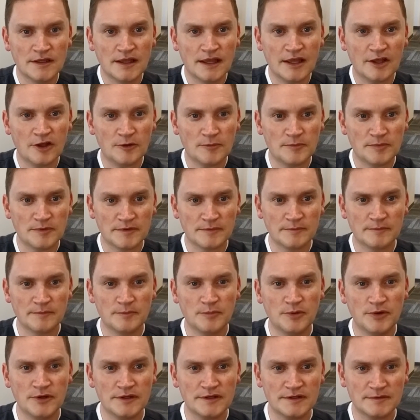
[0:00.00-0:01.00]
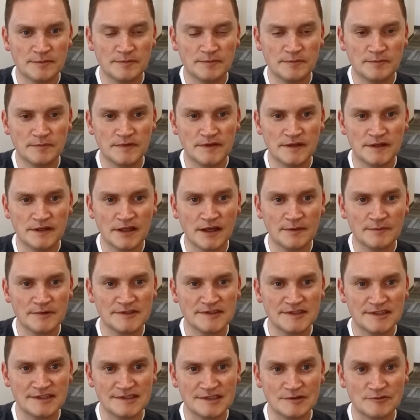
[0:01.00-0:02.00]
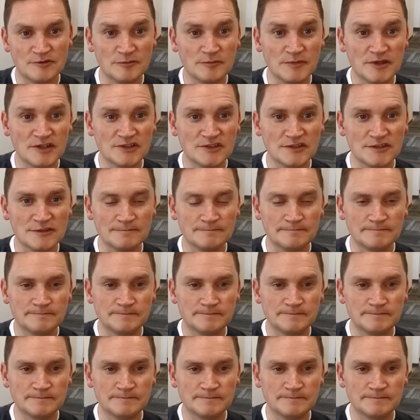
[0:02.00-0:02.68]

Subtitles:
help put the gum disease in remission.